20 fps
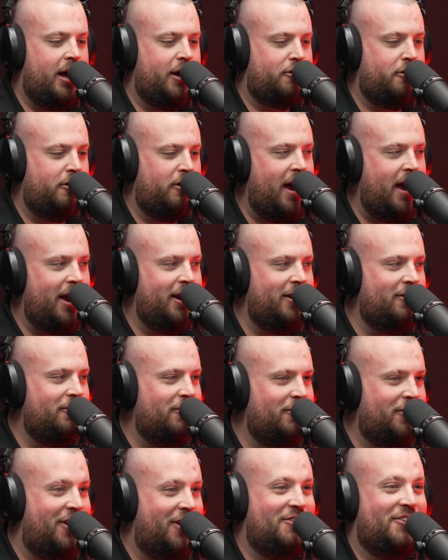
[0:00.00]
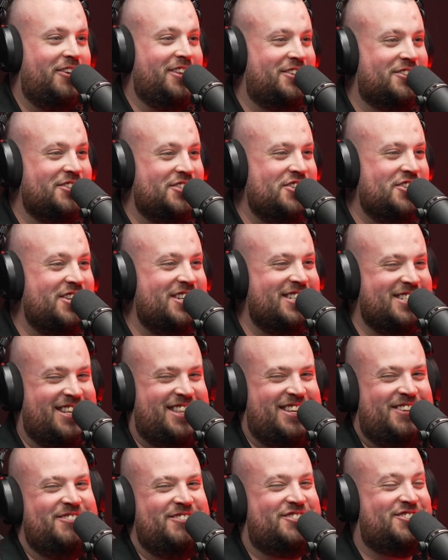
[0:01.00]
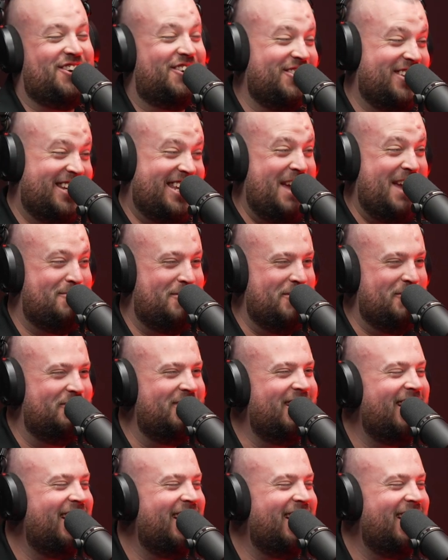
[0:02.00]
create really good juniors. I think we've struggled to keep them.